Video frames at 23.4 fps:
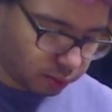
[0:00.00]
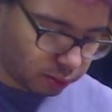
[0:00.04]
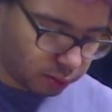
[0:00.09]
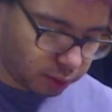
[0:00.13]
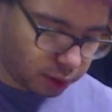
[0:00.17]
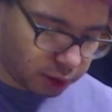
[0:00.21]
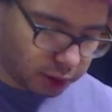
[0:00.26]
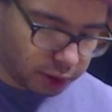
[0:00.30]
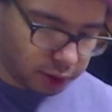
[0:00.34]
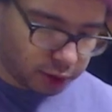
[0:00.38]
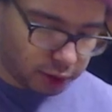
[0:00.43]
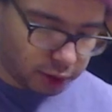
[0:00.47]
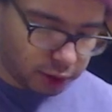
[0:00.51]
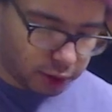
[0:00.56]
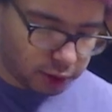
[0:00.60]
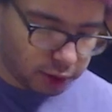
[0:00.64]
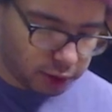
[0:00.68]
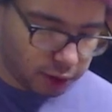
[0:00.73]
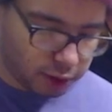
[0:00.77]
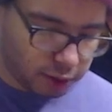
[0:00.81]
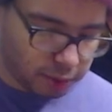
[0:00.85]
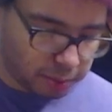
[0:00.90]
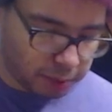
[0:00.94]
It
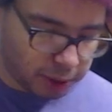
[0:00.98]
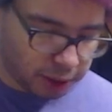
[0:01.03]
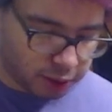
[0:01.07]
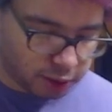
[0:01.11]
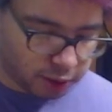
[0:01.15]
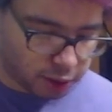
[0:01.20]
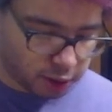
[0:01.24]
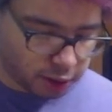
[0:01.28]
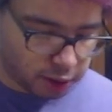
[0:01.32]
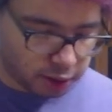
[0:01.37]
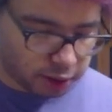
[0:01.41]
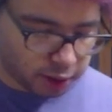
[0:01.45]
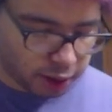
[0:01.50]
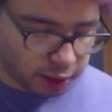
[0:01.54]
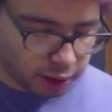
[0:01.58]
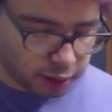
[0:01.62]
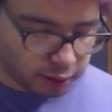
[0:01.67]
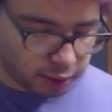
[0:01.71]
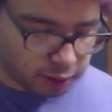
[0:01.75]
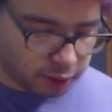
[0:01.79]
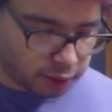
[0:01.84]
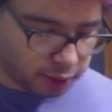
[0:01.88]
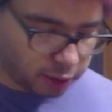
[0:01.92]
just said big chunks. I
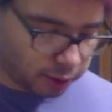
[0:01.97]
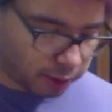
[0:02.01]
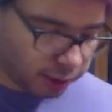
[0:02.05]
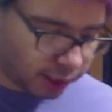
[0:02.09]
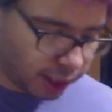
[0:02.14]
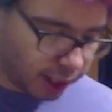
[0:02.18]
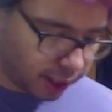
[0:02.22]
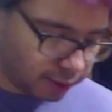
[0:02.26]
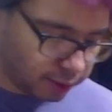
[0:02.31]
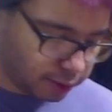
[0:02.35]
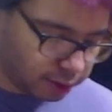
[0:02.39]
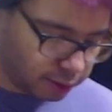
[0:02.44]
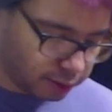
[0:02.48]
don't really know what counts as